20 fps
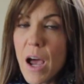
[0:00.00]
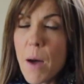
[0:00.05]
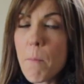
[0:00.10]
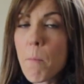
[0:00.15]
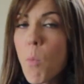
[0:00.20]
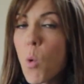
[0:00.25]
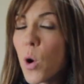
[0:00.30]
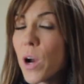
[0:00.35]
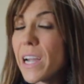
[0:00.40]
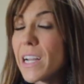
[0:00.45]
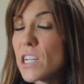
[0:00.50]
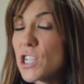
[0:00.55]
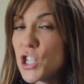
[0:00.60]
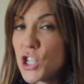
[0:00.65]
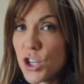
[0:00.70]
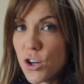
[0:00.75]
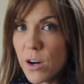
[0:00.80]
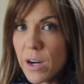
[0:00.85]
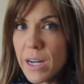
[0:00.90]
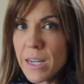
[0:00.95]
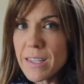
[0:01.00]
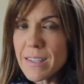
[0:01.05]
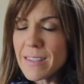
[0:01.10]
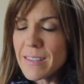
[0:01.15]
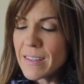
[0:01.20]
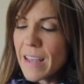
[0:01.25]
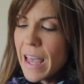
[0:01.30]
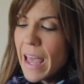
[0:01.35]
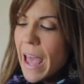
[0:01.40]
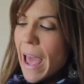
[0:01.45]
more
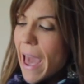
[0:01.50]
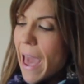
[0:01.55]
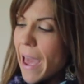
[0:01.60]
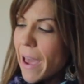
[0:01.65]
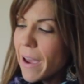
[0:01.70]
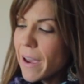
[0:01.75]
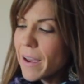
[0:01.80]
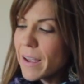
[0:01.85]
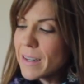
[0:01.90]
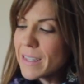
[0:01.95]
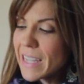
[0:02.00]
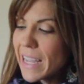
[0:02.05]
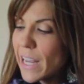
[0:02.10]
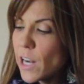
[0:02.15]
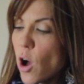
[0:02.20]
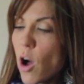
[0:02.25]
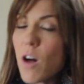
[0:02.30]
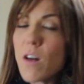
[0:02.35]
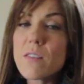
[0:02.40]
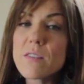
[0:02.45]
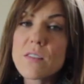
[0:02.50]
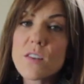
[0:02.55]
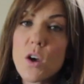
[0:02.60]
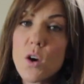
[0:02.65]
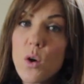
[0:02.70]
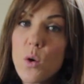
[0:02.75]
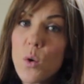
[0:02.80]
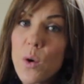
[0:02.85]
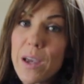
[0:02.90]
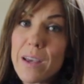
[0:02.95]
endurance, and it
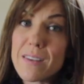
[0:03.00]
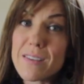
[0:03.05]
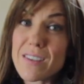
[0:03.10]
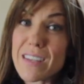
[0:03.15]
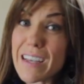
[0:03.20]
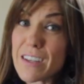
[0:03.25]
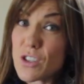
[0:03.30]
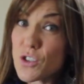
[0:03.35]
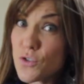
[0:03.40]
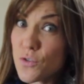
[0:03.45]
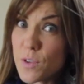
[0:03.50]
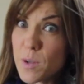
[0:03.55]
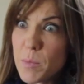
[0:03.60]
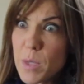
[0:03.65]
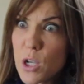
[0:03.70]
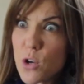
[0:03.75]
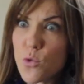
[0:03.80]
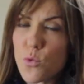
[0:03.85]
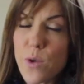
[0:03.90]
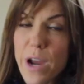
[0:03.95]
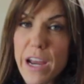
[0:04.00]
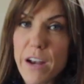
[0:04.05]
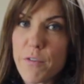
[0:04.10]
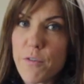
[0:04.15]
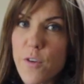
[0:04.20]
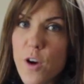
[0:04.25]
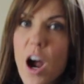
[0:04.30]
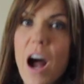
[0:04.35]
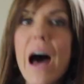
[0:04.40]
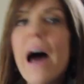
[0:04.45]
also is extremely great
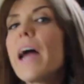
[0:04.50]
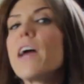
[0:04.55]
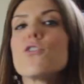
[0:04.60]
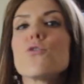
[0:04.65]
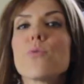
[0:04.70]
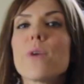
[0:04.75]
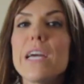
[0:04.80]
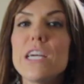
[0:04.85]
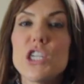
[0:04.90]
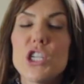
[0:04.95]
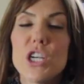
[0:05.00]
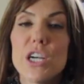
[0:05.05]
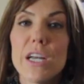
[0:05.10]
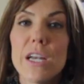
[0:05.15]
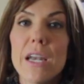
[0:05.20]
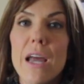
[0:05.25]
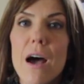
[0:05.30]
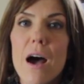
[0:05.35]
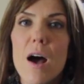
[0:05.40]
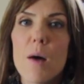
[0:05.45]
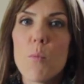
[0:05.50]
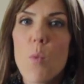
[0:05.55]
for hydration.